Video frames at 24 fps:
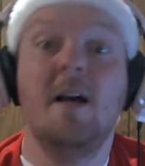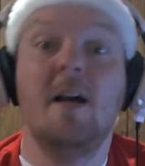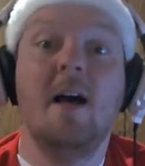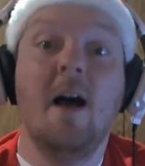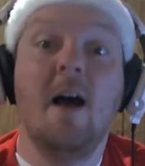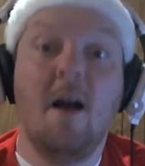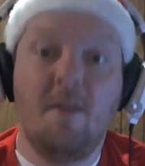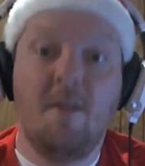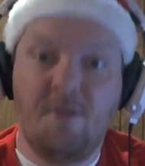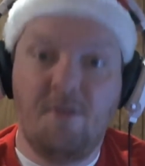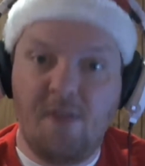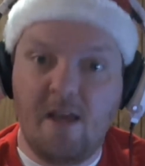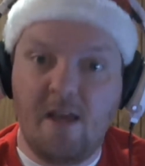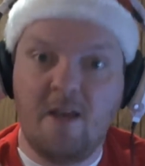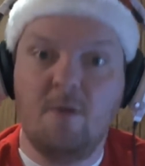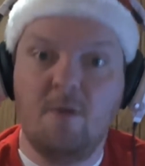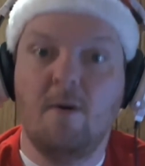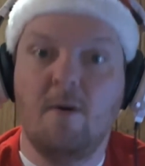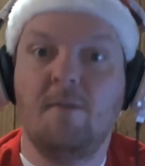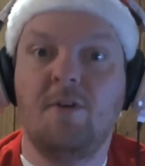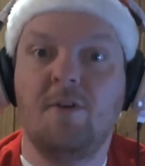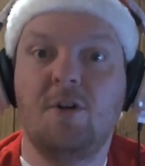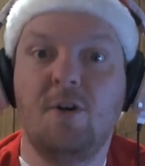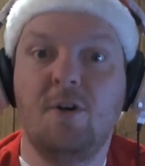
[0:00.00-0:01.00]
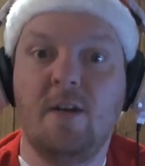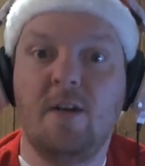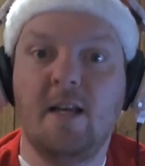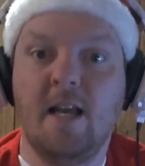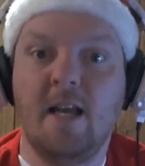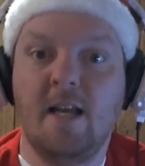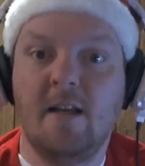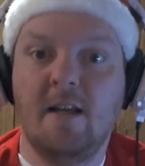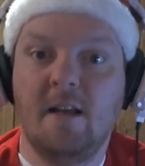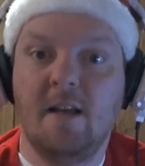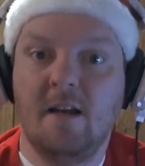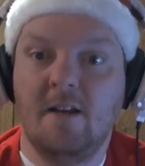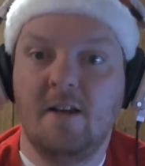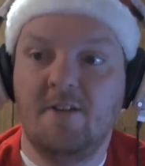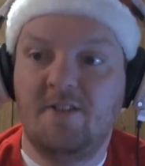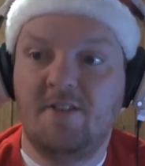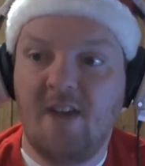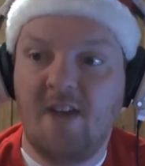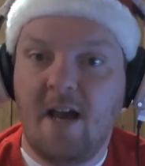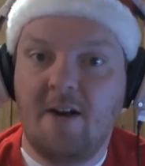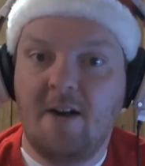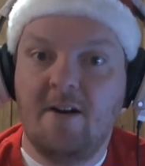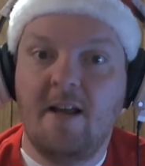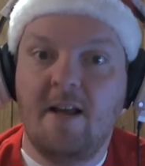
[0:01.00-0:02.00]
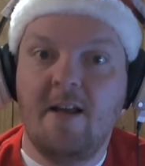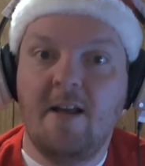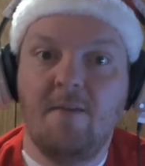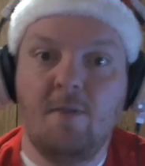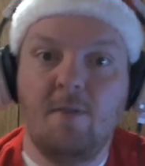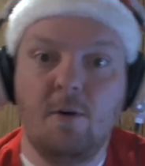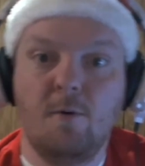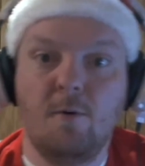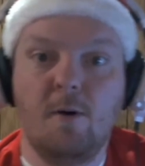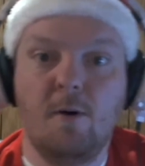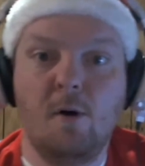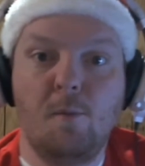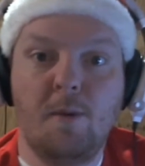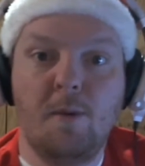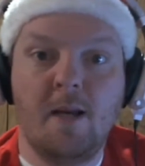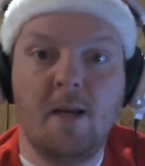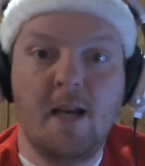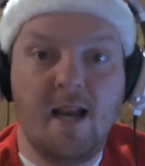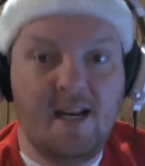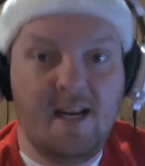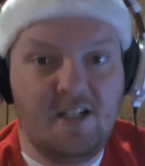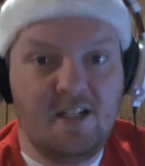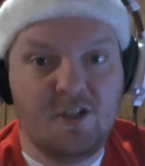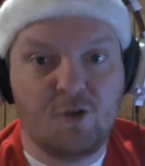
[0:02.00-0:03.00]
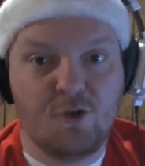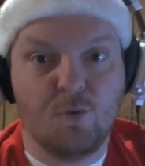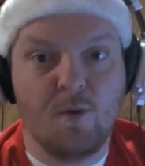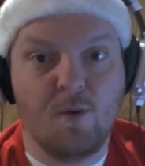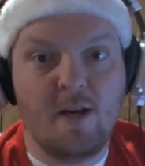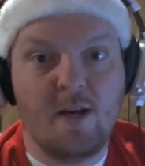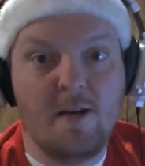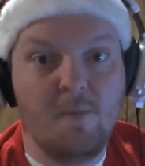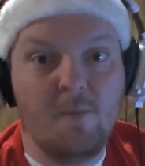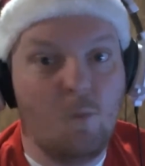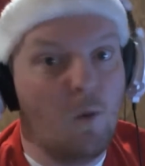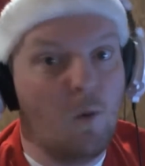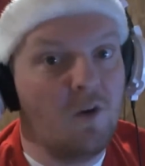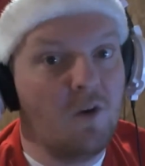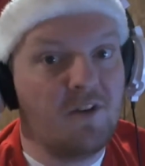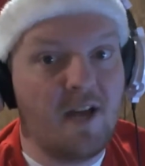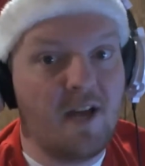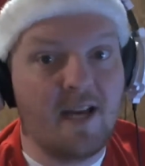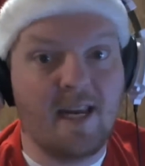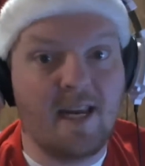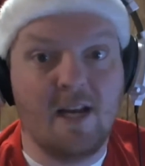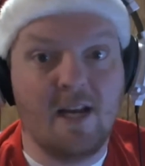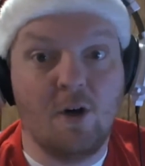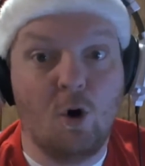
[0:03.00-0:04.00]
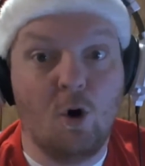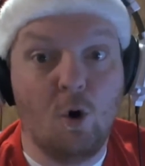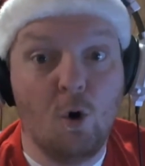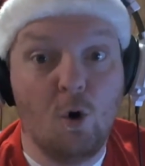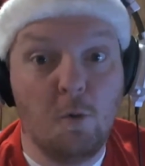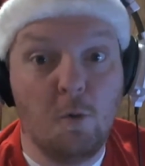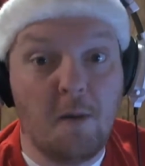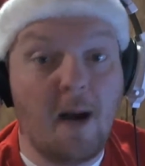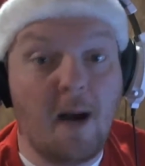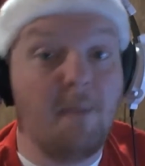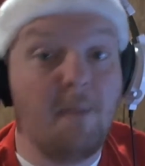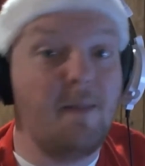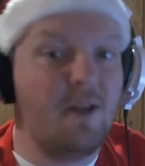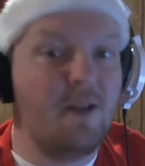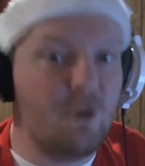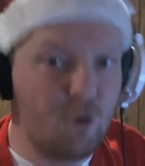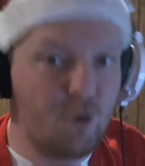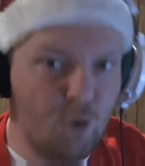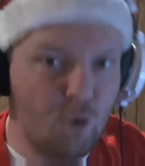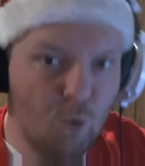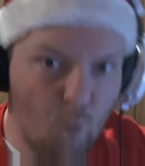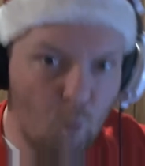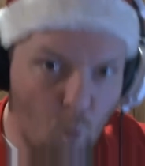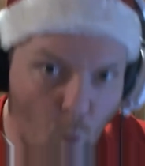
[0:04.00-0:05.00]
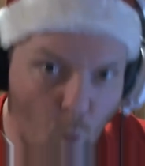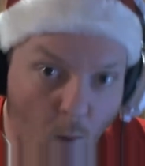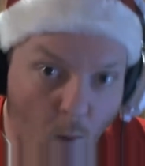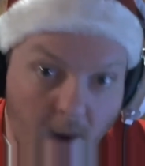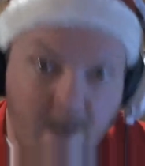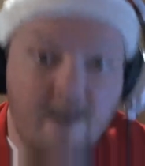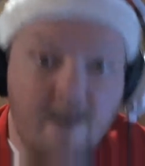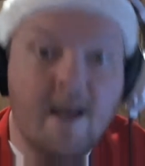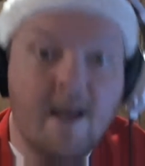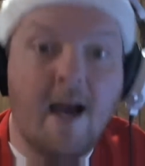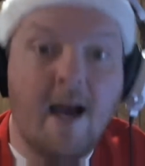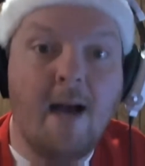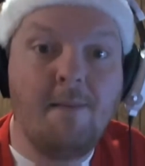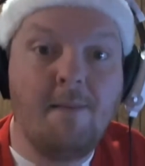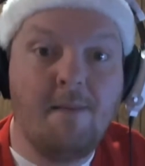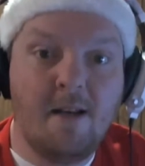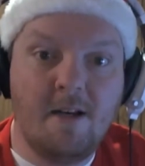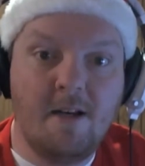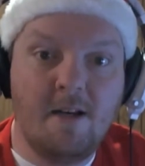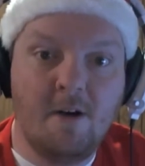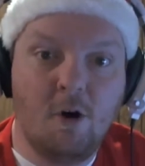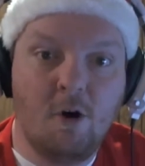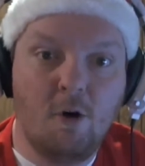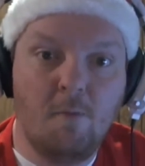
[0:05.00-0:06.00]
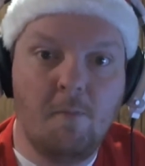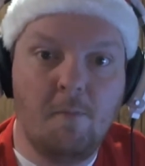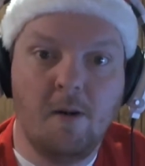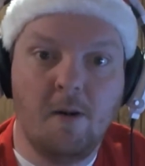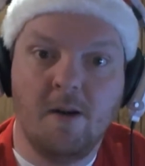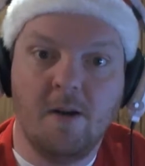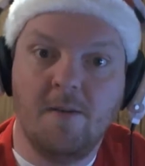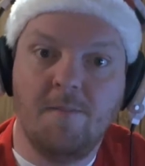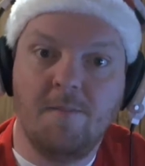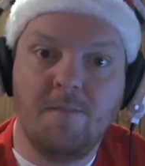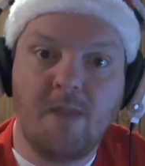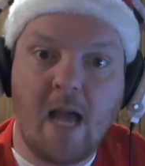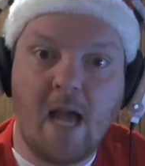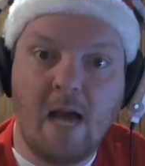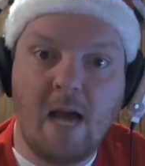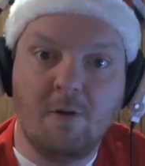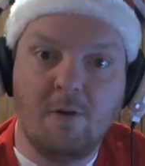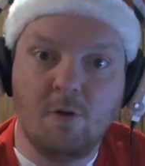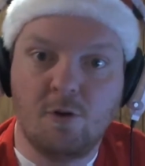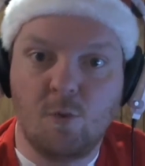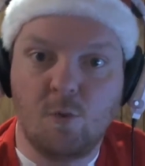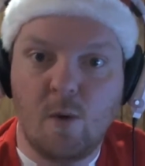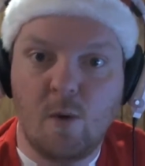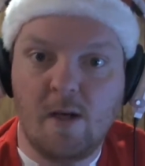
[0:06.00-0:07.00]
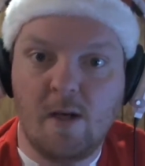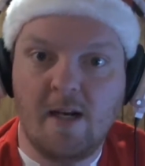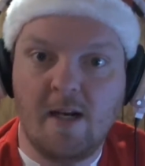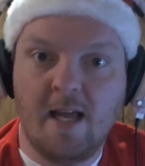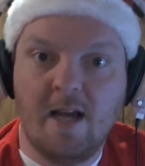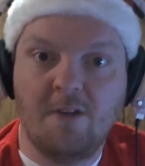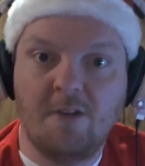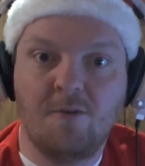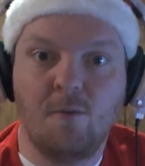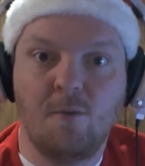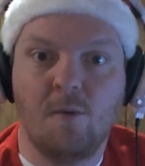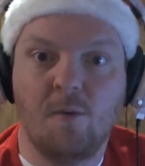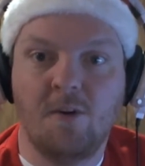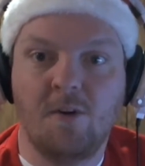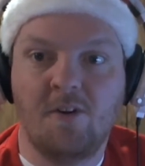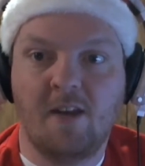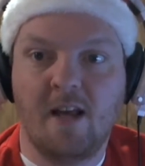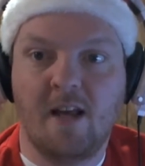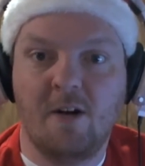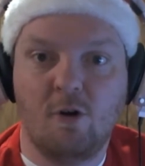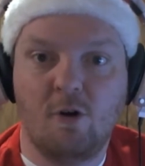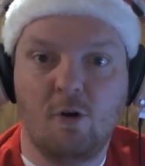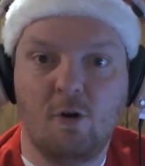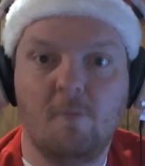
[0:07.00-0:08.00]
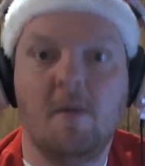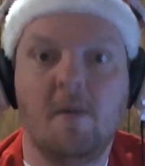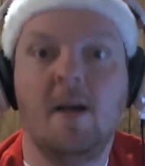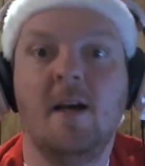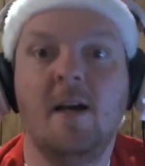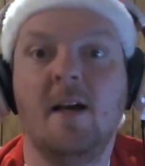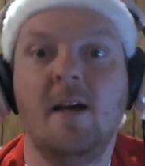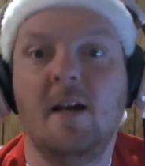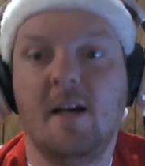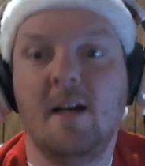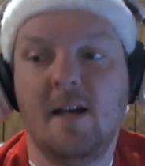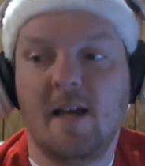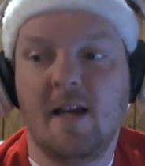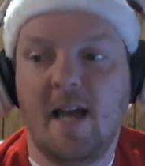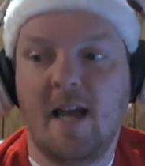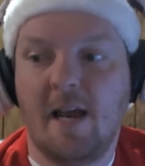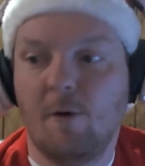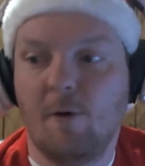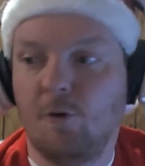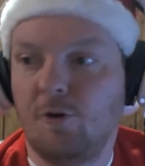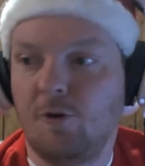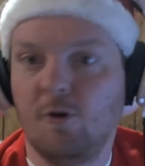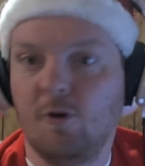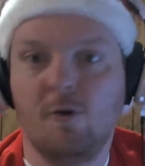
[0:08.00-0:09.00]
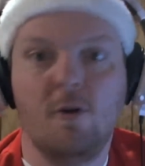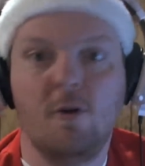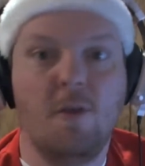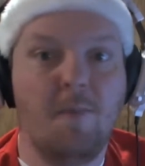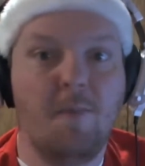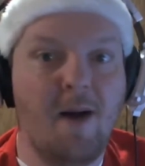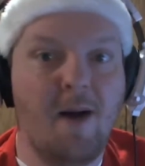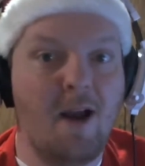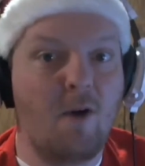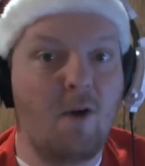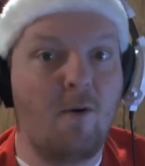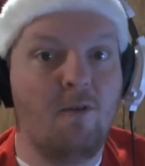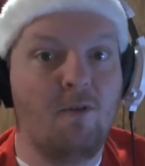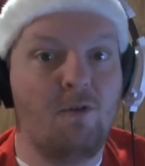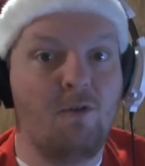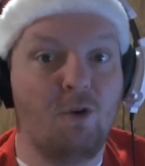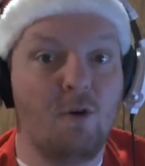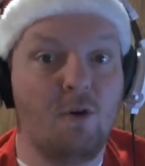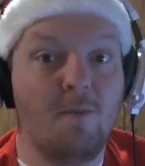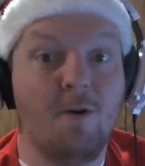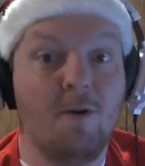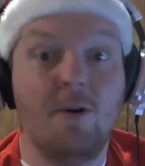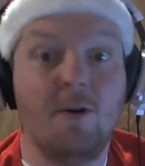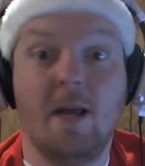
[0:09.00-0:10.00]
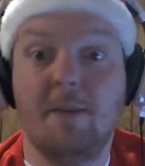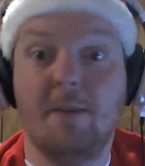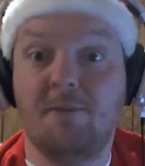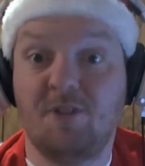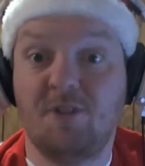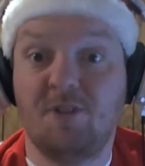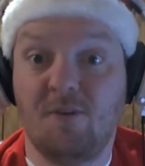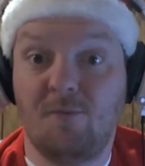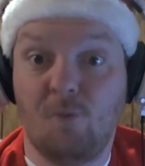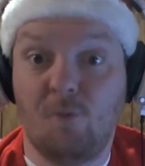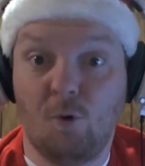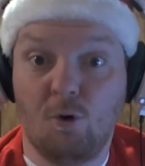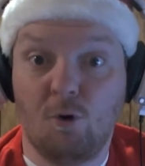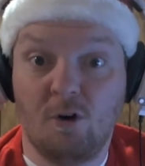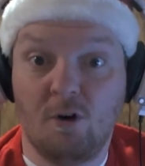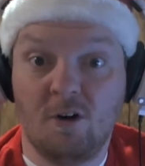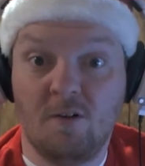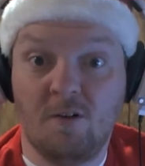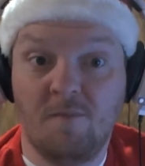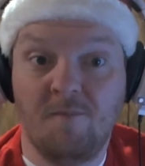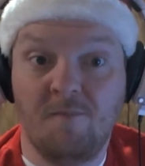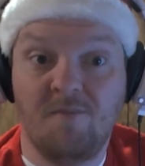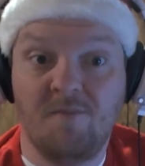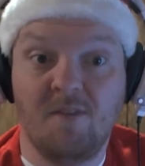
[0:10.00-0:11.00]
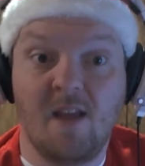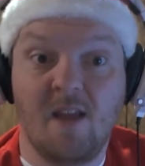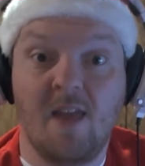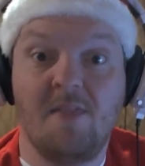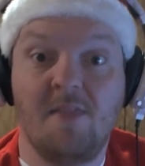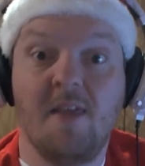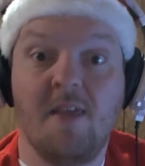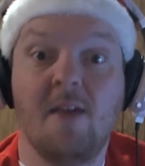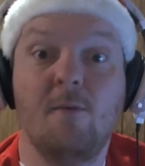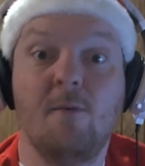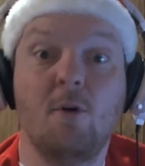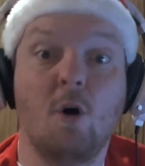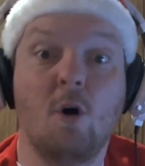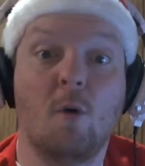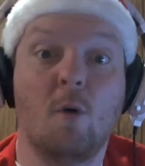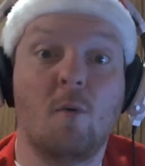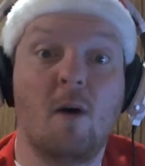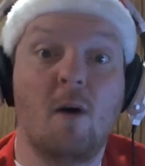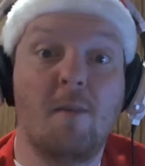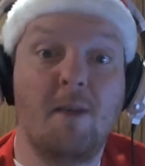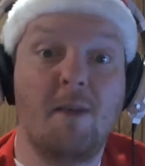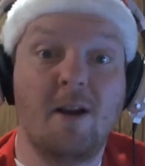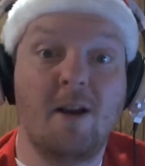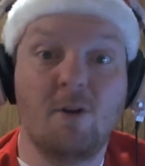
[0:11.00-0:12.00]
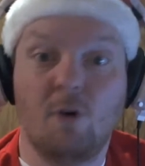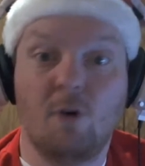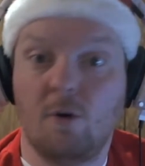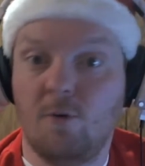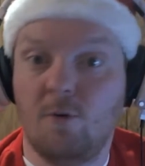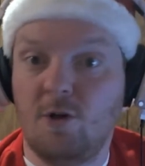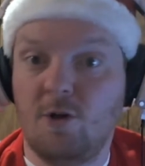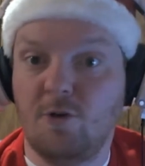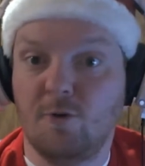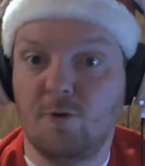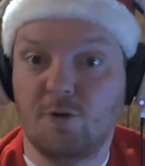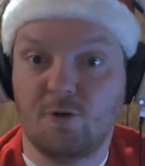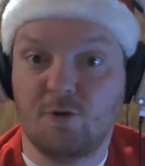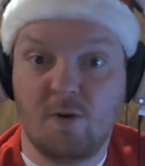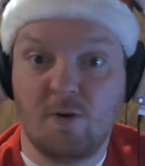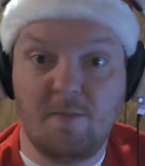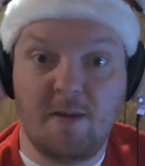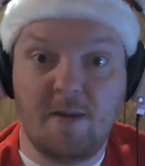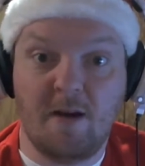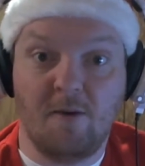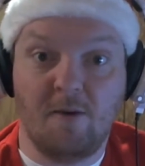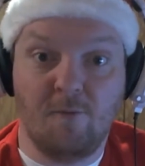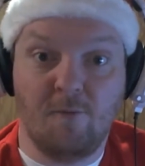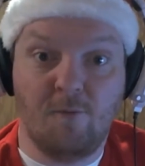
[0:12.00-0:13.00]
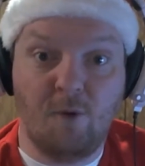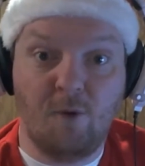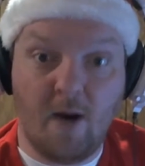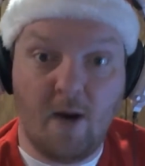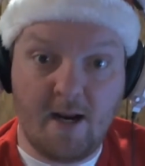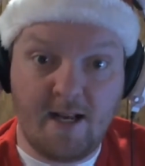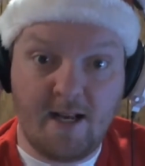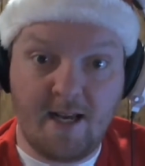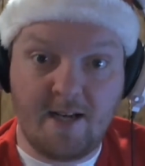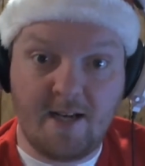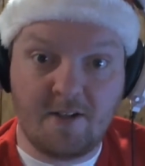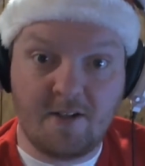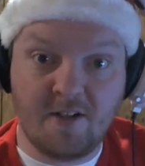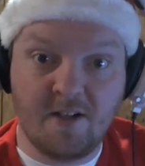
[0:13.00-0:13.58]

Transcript: thank you all for tuning in. Saturday, there will be a stream once I get home. I'm not sure when I'm getting home, but I will tweet it out once I get home. And we'll do the Minecraft Story Mode Episode 4. And then we'll go right back to our usual stream day on Fridays.